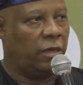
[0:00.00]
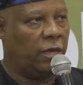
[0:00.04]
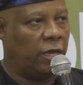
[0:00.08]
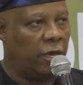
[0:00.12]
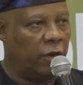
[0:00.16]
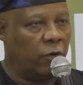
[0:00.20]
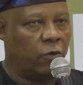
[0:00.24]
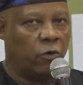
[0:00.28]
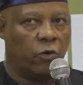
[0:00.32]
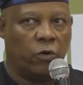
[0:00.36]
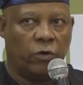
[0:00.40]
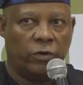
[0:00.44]

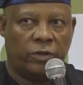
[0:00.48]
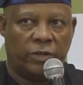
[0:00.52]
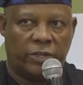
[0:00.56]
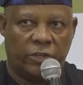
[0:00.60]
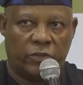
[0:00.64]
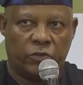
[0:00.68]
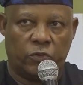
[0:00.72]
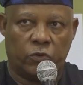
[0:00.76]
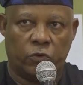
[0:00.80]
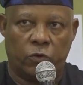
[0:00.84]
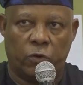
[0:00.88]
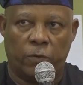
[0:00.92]
Eco
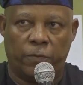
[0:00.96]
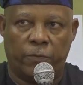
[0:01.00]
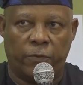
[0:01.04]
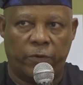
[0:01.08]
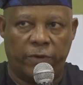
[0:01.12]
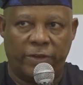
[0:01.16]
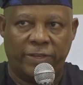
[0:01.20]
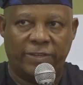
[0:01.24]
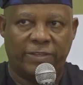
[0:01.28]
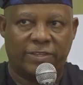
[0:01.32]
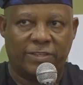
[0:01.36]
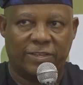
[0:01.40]
Disco,
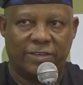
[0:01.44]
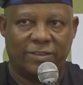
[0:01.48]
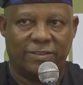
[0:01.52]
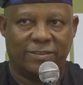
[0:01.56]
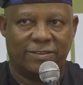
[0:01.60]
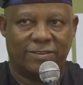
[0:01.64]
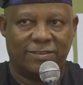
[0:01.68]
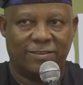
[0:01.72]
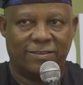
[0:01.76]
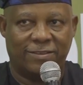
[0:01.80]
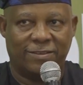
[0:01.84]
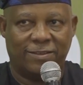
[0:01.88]
for
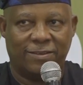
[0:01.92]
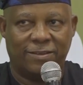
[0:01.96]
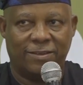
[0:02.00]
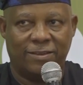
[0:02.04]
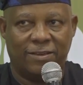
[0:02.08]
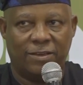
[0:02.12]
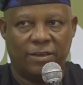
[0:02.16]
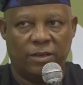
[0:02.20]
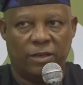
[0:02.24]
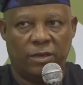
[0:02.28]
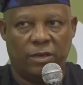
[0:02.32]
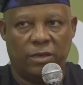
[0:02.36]
instance,
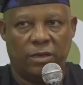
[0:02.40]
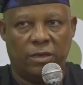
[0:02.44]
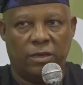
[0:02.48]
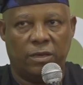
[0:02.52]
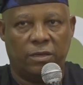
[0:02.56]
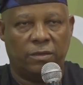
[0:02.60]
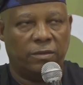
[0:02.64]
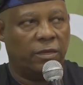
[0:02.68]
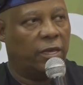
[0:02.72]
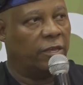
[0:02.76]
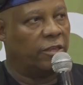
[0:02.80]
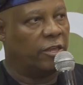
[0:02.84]

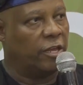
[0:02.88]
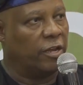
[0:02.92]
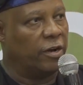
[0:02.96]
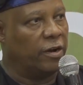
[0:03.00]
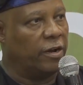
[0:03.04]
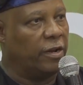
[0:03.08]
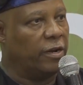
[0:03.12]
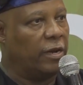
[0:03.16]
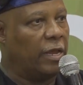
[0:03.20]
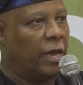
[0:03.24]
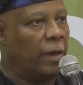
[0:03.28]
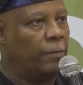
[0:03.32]
they
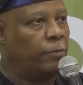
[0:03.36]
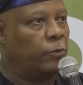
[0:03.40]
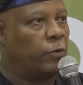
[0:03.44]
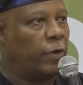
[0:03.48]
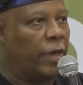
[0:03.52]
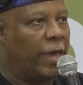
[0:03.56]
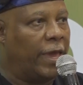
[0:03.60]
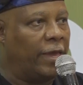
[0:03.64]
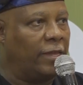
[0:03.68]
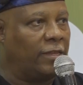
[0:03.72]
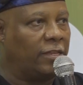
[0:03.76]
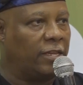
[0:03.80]
generate up to
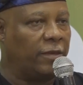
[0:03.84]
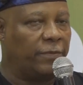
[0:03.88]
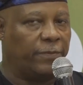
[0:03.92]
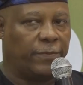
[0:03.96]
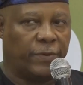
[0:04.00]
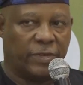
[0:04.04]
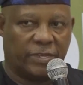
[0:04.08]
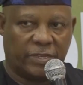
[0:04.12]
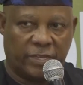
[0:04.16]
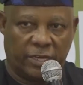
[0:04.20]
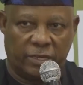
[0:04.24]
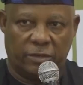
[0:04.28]

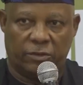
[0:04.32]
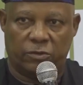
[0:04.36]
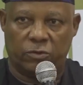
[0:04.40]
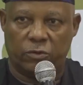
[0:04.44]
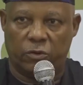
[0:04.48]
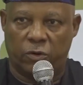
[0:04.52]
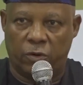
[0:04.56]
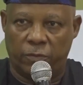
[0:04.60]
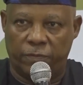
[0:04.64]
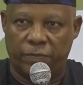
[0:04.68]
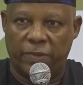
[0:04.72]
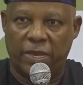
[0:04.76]

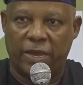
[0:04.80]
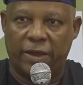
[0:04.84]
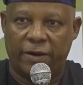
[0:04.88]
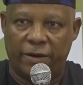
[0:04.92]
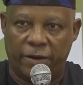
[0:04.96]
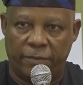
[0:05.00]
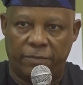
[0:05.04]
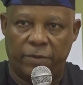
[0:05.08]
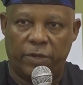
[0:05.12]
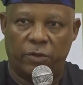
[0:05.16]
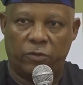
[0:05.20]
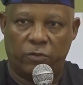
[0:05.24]
80% of their
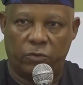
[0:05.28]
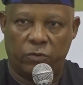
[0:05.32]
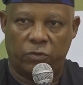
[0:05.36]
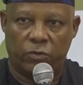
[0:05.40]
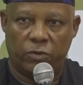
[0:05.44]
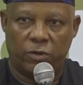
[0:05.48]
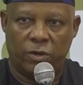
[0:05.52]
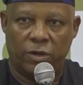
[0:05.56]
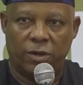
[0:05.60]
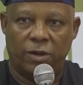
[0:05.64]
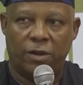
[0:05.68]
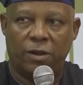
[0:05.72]
revenue
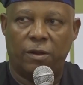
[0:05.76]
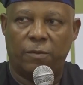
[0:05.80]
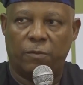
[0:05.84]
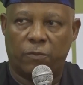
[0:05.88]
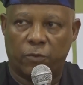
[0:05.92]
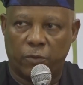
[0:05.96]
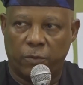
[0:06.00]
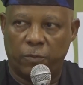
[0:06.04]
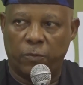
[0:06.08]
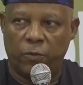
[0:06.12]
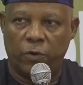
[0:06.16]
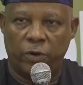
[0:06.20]

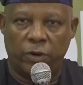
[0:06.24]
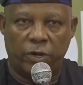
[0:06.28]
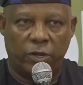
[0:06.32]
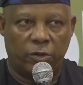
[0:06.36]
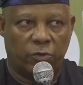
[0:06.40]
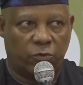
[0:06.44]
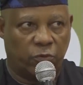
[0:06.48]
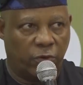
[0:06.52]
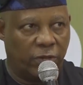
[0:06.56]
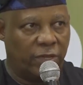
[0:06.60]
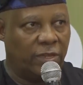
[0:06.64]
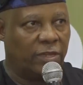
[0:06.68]
from
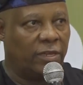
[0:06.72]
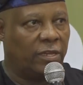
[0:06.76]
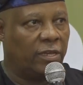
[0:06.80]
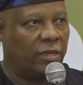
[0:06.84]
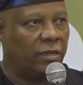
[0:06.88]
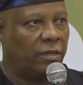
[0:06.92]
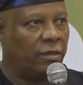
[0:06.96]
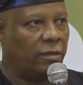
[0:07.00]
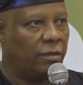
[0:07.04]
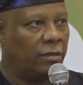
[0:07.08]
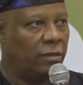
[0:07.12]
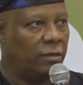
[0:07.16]
only
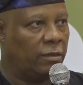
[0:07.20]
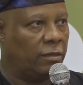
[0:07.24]
20%